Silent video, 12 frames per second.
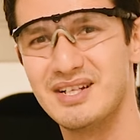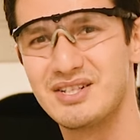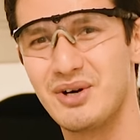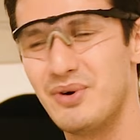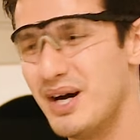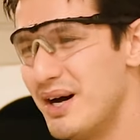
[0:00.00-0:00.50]

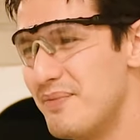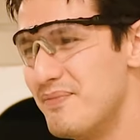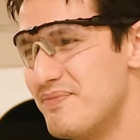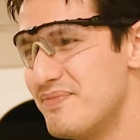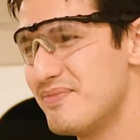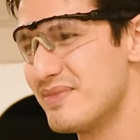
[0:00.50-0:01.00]

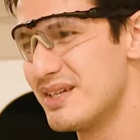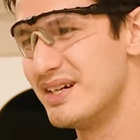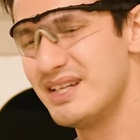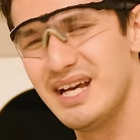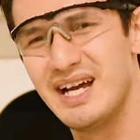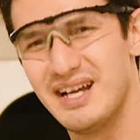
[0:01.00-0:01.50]
So
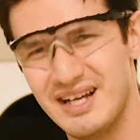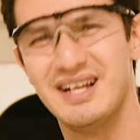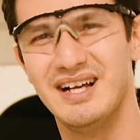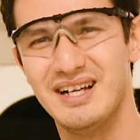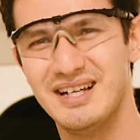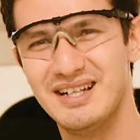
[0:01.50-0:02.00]
yeah,
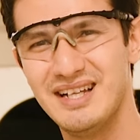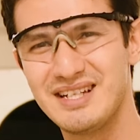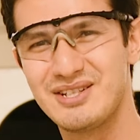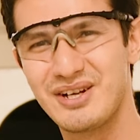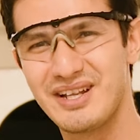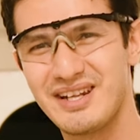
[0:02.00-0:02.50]

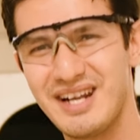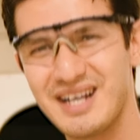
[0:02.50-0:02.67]
let's look at the